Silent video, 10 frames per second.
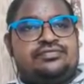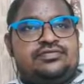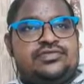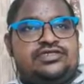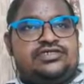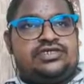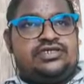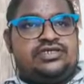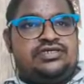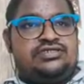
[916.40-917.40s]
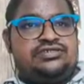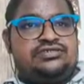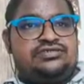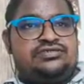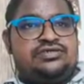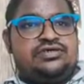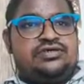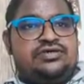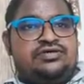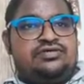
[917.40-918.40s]
plus IA into
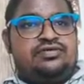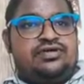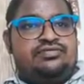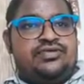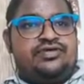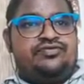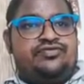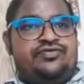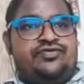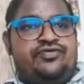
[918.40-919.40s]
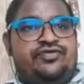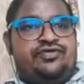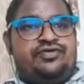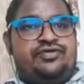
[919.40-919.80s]
1 by 4